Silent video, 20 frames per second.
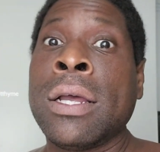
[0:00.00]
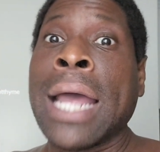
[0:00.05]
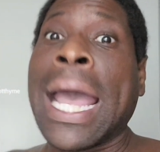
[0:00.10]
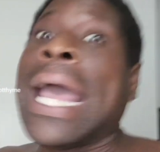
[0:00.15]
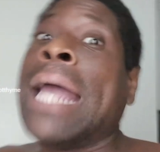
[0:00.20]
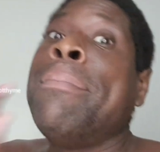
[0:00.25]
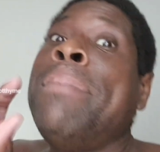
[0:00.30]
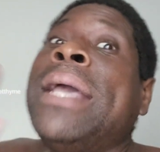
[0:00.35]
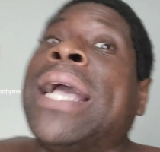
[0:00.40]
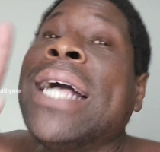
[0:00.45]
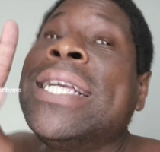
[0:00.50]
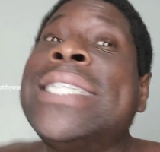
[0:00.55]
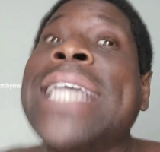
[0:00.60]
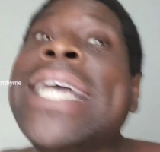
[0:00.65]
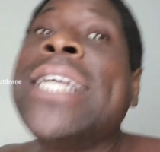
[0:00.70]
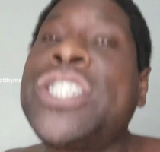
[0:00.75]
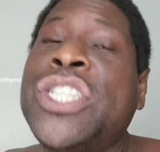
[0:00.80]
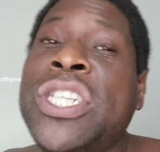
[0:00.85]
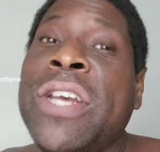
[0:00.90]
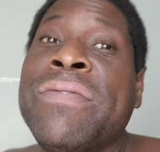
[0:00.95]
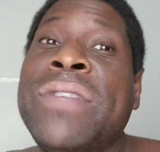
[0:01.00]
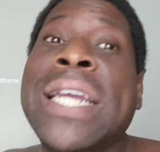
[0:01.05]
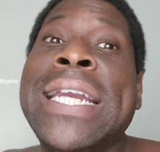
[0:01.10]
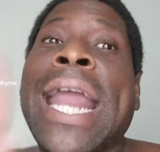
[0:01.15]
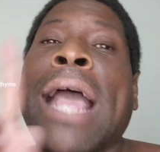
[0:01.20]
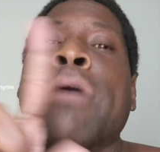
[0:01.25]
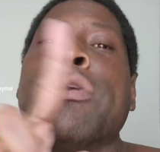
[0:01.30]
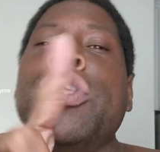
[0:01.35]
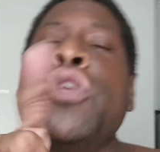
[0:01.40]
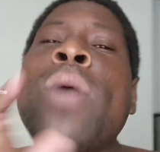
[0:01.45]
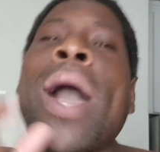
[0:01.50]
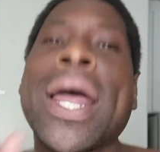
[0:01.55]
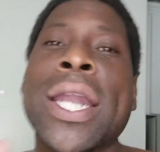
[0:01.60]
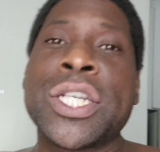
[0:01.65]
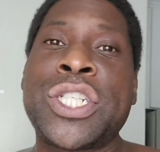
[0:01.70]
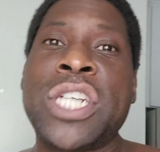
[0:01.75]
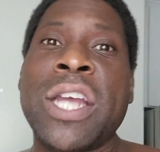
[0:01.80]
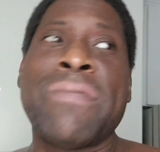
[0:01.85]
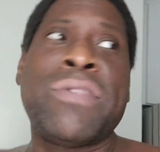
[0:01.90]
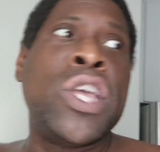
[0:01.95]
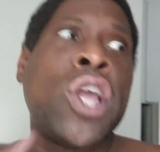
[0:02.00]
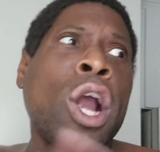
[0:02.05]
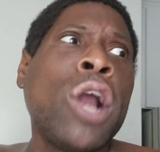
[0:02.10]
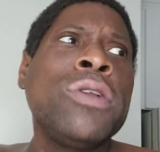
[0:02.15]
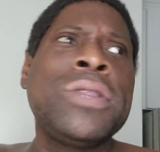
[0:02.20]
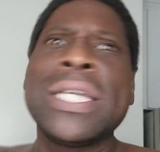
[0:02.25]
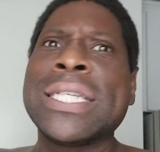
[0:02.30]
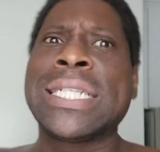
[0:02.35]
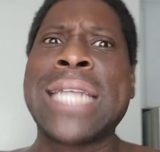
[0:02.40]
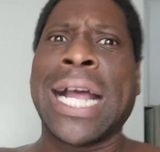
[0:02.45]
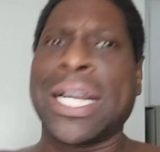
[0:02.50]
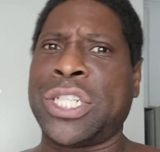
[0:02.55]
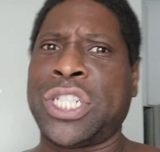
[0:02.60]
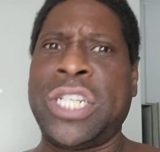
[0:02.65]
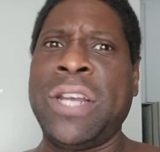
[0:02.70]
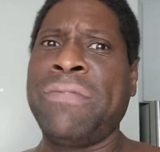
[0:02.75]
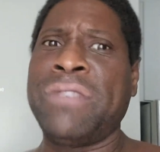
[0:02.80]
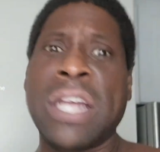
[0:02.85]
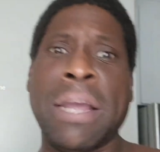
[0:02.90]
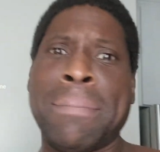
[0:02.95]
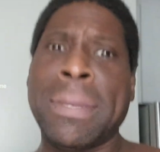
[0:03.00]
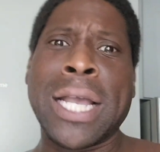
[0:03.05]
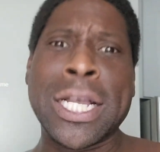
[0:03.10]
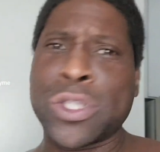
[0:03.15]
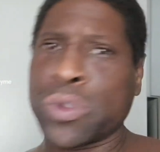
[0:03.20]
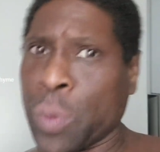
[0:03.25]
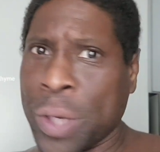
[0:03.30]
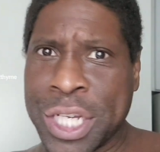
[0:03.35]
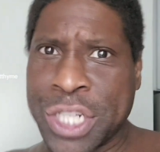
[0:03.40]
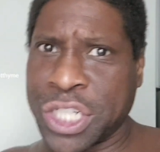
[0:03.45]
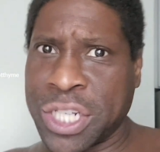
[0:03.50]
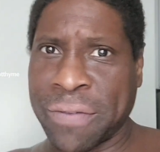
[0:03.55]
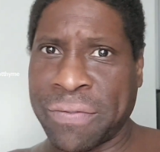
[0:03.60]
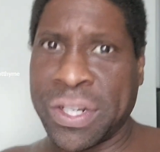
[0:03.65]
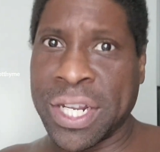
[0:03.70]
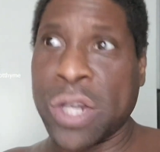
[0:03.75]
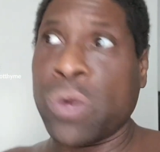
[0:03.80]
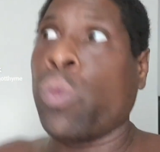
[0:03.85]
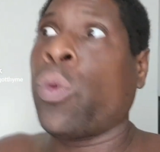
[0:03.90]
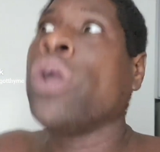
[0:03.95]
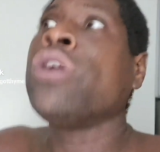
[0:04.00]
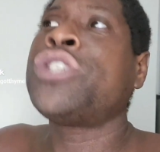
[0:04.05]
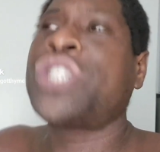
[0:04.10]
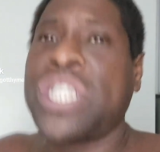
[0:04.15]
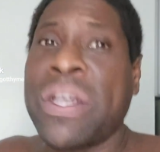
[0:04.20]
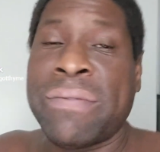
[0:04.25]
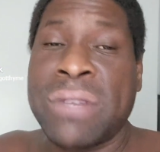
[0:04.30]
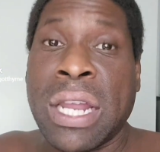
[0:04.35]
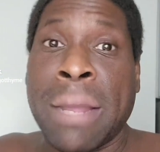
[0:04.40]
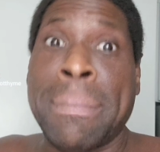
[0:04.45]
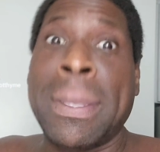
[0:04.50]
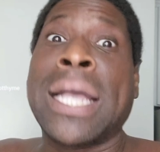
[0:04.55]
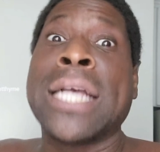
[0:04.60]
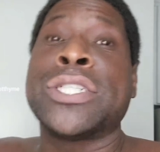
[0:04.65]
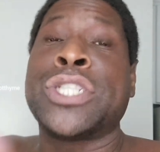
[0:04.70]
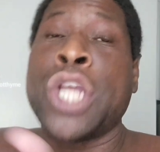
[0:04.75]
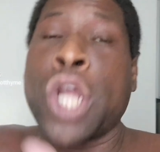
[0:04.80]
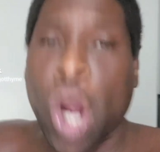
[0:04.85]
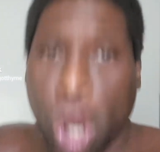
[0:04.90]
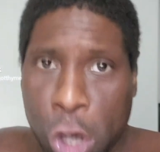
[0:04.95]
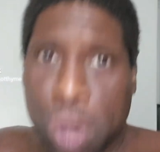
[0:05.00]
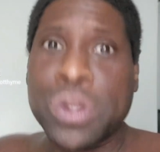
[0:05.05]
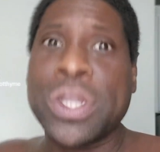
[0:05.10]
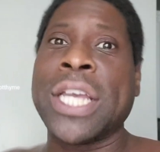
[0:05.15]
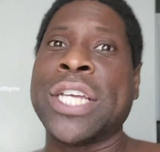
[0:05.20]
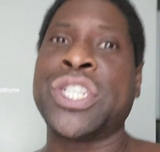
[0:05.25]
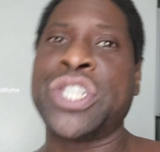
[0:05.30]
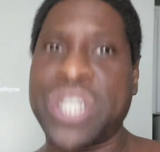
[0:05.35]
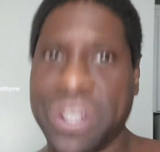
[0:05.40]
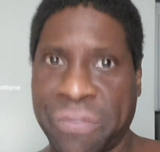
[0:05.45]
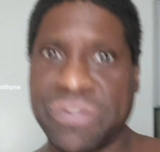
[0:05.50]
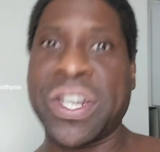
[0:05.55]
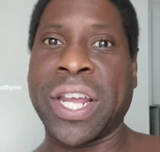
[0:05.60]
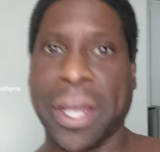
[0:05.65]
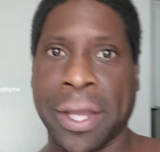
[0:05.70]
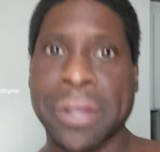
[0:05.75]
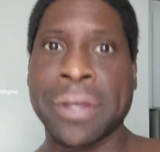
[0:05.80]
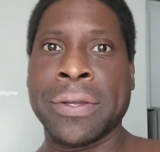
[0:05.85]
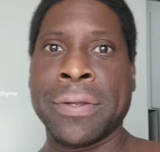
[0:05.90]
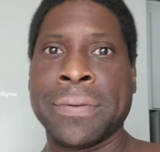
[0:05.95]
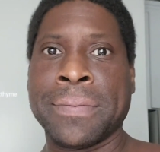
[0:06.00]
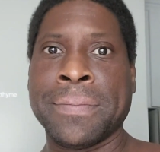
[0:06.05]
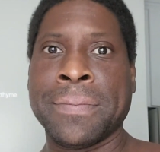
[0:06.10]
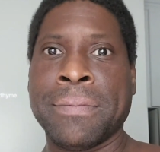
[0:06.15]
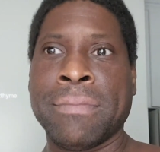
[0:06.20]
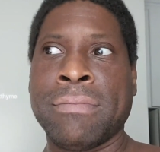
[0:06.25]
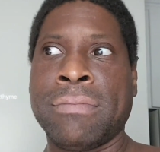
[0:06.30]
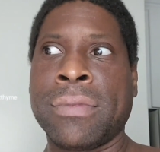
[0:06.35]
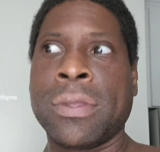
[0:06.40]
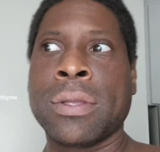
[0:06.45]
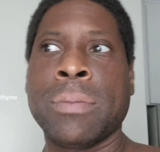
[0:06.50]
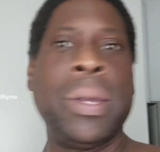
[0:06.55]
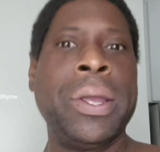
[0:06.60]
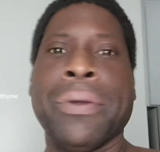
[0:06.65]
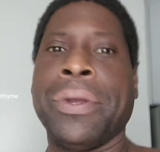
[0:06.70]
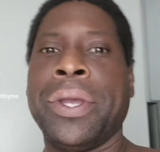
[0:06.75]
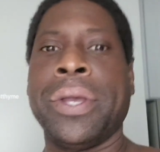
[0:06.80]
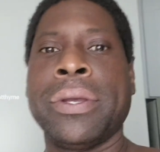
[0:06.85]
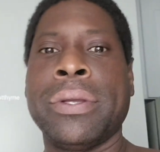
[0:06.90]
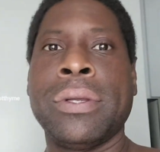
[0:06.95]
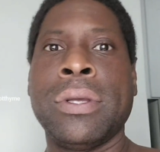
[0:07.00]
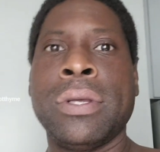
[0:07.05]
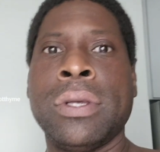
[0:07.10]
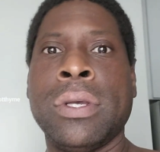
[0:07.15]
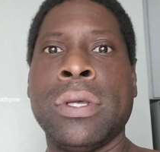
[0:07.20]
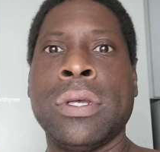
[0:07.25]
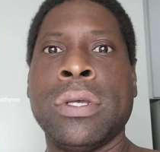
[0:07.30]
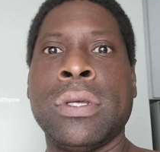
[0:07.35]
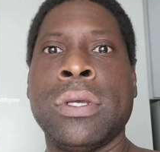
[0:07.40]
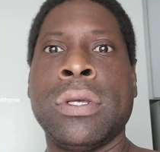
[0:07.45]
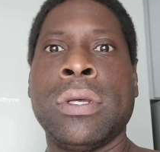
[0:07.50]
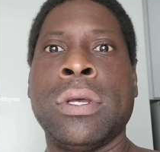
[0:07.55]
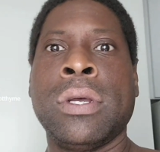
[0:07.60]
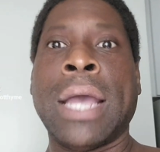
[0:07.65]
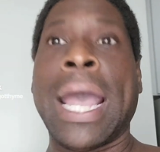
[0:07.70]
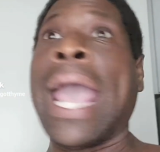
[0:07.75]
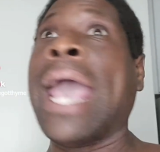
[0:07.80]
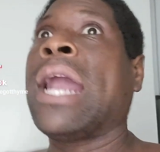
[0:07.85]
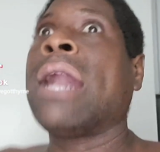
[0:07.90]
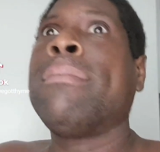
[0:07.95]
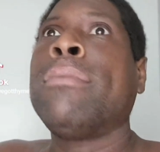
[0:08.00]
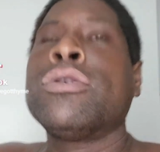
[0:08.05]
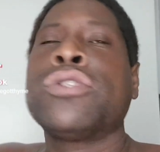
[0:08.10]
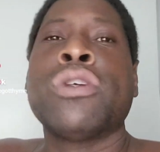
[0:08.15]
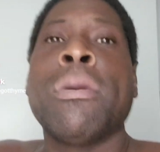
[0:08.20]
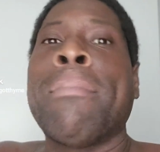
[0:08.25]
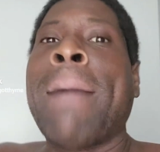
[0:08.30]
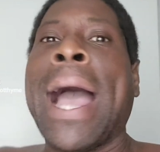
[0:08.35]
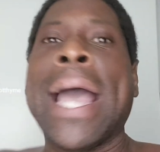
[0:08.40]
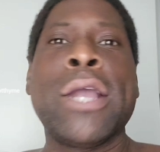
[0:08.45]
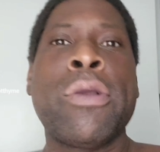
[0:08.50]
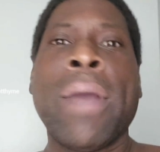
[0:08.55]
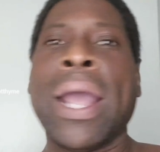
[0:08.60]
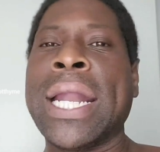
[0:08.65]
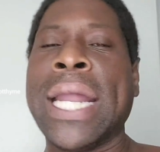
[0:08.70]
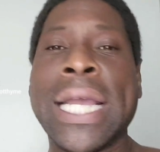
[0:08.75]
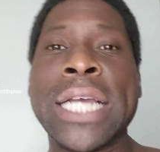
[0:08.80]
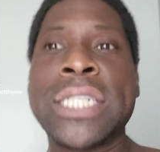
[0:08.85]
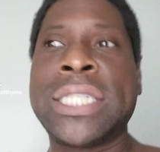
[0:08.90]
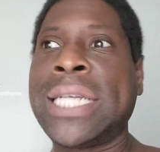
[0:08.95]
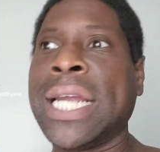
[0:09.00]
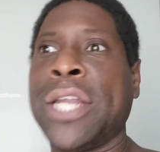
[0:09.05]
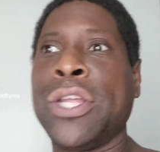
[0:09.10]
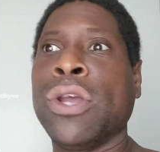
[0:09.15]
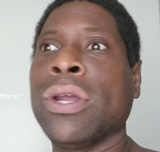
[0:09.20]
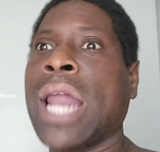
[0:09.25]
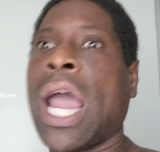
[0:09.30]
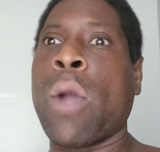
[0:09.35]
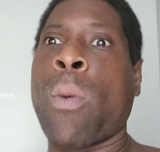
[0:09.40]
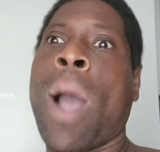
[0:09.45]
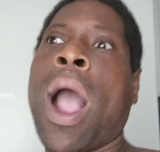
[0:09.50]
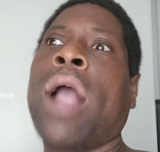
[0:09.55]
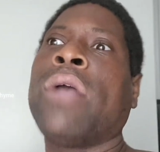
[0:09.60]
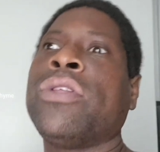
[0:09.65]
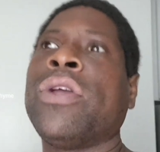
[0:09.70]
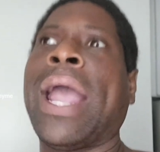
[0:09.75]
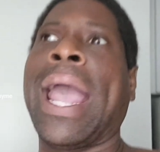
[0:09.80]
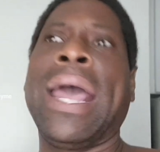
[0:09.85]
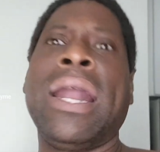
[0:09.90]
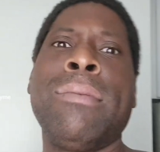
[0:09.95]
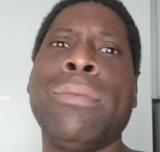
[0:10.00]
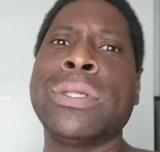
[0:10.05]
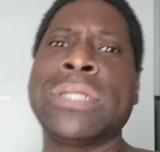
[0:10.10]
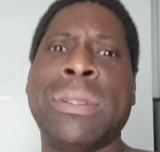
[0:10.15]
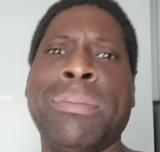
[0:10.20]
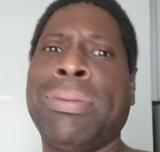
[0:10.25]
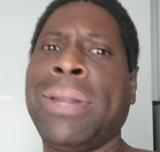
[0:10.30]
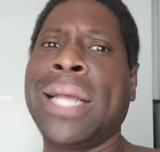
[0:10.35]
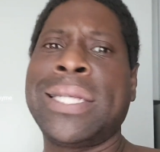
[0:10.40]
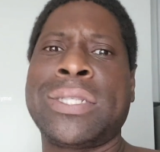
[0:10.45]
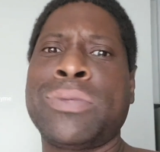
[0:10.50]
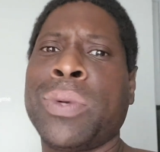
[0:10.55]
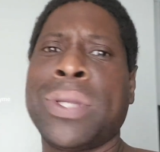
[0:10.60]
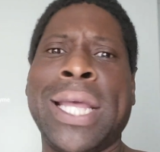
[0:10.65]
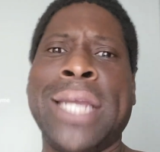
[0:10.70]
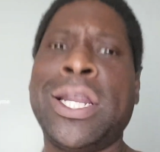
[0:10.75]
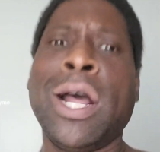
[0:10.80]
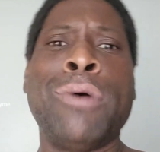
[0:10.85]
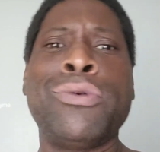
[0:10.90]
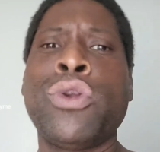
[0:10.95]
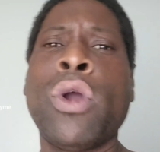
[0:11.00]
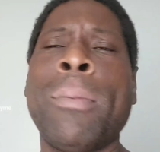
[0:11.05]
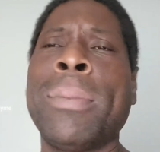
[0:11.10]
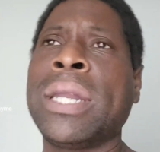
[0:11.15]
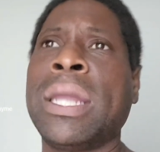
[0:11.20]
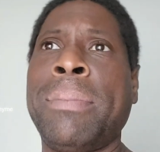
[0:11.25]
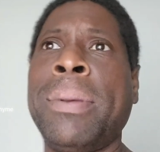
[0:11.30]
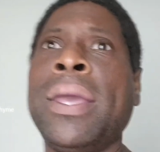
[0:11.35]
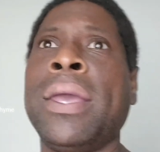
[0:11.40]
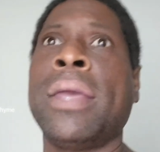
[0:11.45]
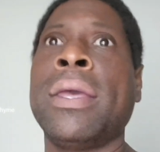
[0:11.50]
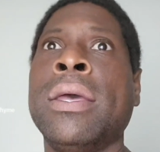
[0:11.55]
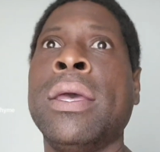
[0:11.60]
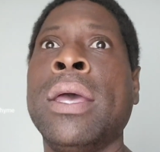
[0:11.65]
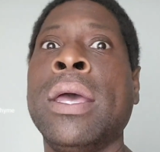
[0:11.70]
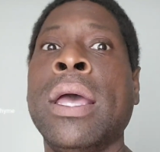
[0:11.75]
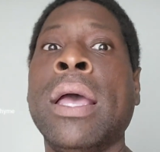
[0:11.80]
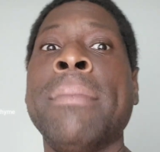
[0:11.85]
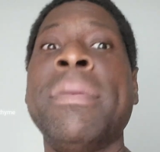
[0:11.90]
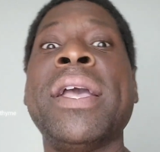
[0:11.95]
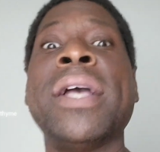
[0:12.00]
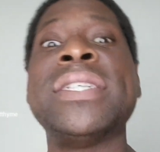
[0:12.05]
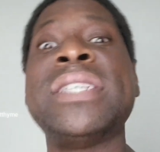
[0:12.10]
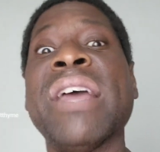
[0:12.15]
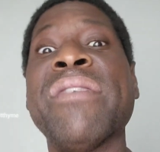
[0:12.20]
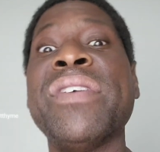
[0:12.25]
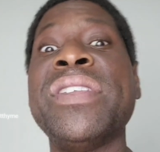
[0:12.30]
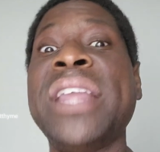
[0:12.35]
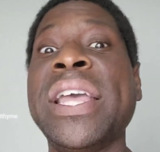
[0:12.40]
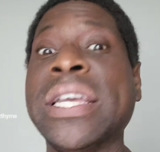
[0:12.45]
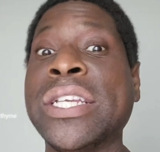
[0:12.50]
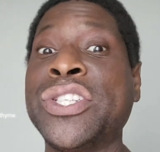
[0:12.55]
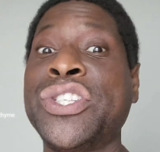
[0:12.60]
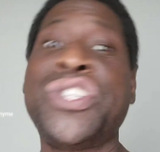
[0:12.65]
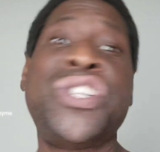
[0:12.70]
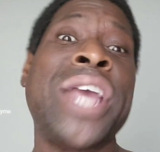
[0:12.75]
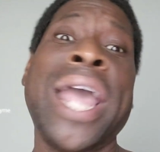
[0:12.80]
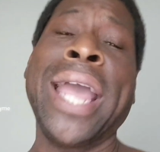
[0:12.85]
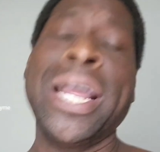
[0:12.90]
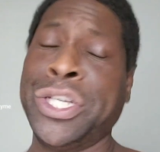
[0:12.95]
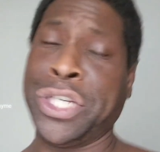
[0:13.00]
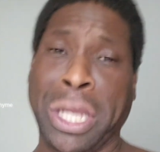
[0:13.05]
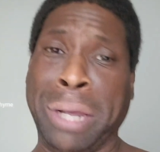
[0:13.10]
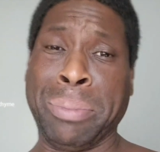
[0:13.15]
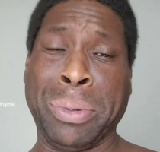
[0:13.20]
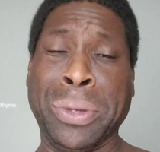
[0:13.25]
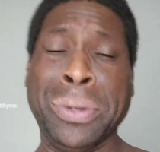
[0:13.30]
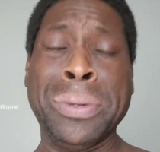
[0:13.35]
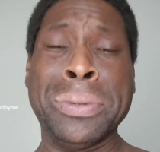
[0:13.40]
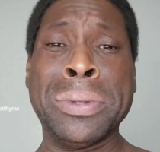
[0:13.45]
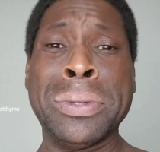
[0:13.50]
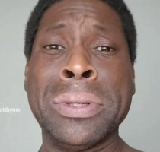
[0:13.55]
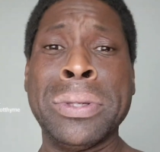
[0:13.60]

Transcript: And because it's shifting now, you got to shift. The earth is not shifting because we shifted. We're shifting because the earth is shifting. Period. Animals are migrating and shit. And you're like, why are there animals in places where they don't normally be? Because everything is changing, boo.